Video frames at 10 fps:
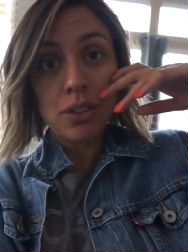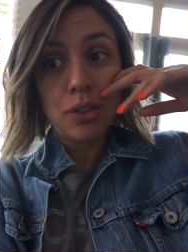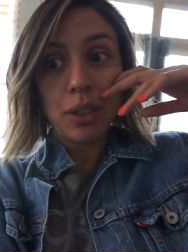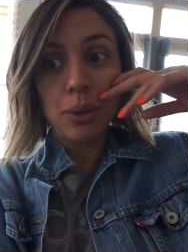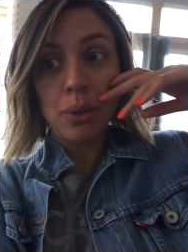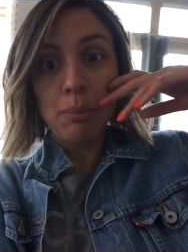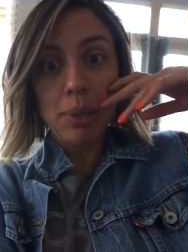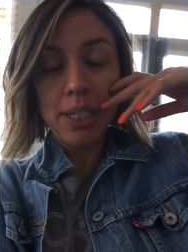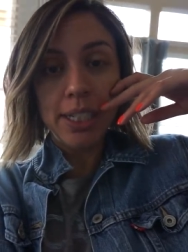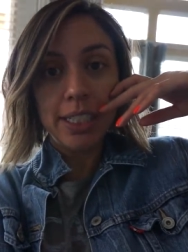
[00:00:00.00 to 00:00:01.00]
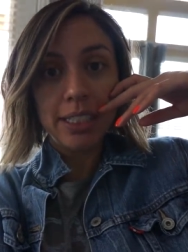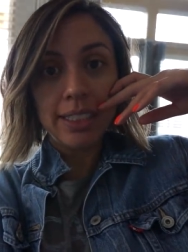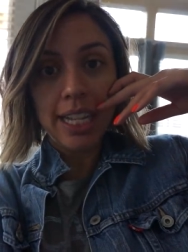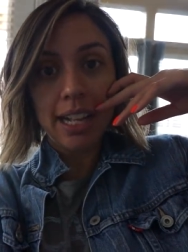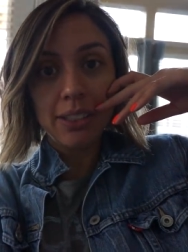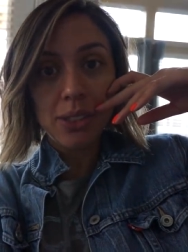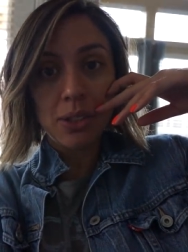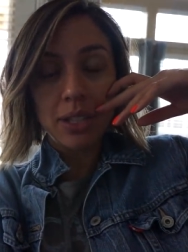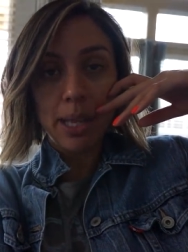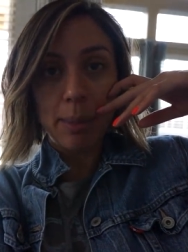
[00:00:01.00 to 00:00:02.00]
So Mern's
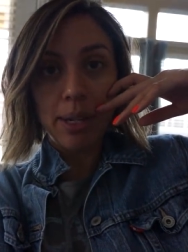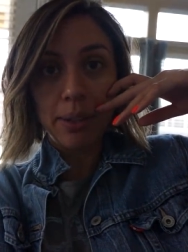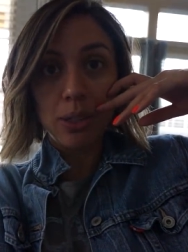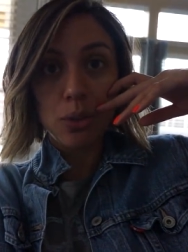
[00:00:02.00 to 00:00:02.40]
allergies have been out of